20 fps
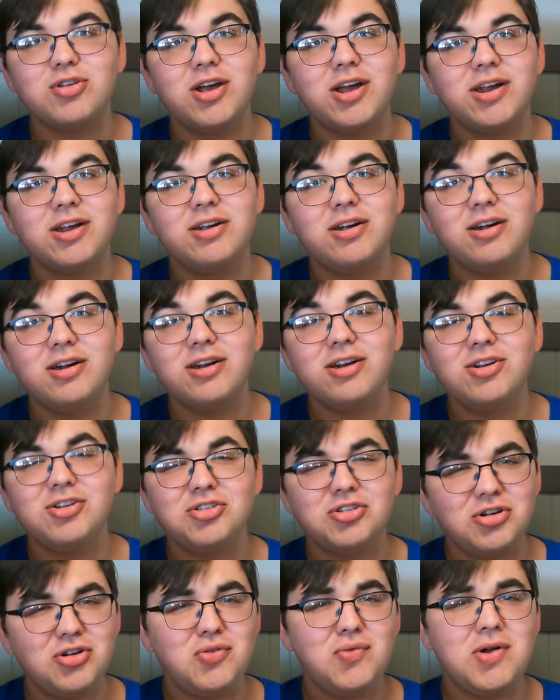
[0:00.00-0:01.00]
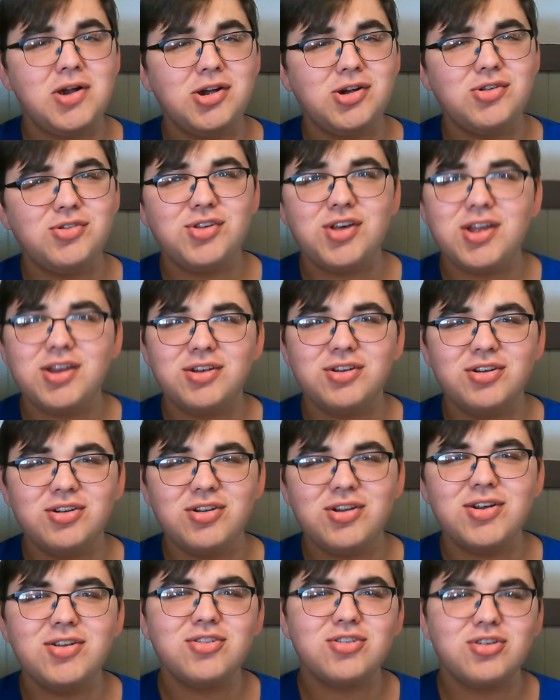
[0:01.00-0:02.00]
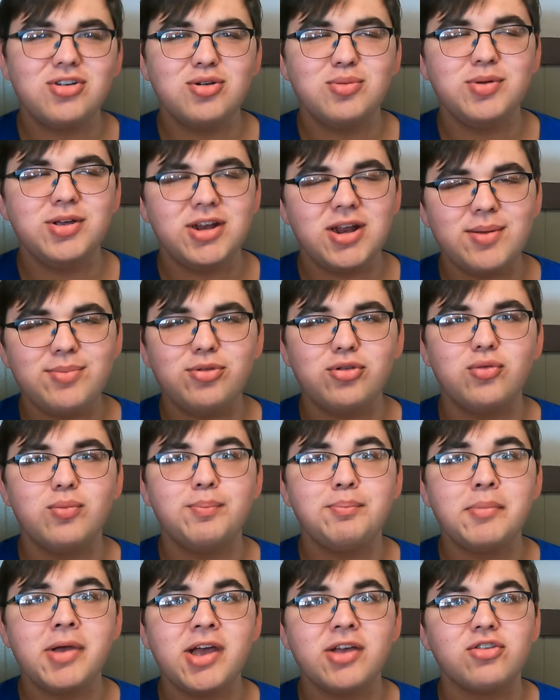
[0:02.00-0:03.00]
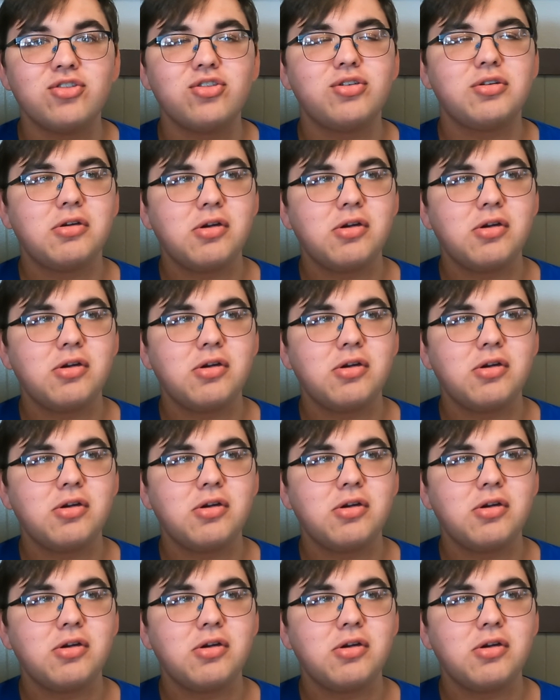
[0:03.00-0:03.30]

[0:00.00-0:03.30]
like, are you sure you want to do that? Maybe that's going to be an absolute mess.